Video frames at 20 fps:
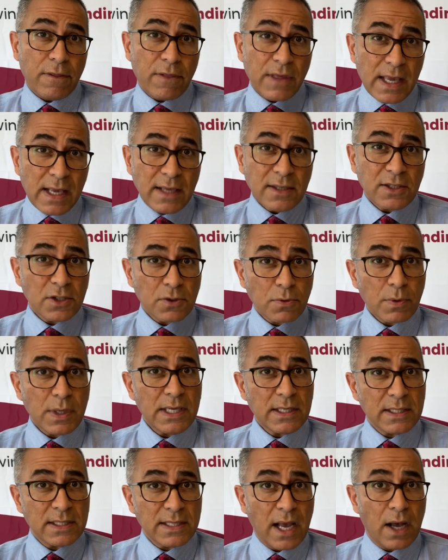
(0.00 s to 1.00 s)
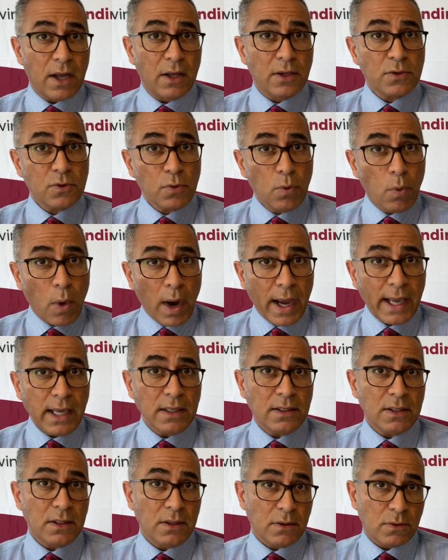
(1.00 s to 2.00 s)
These three cells,
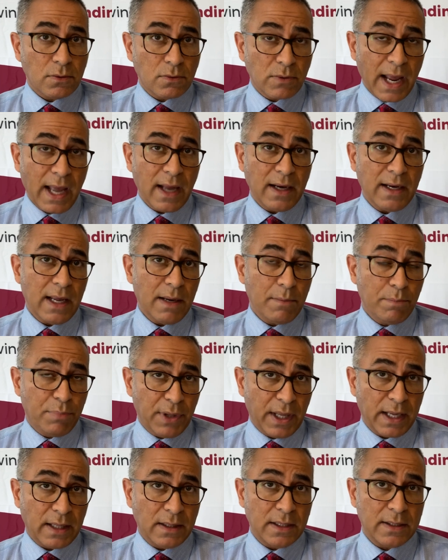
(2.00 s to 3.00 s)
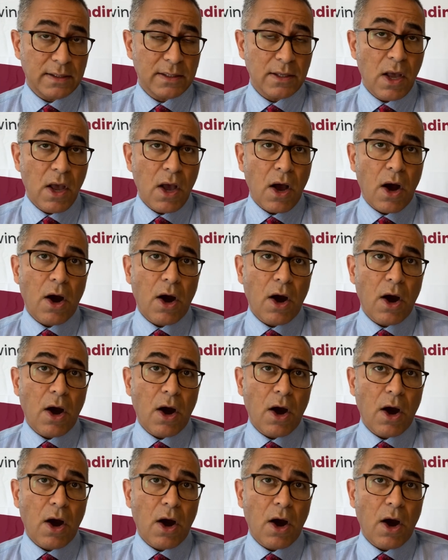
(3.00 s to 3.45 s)
white, red, and platelets,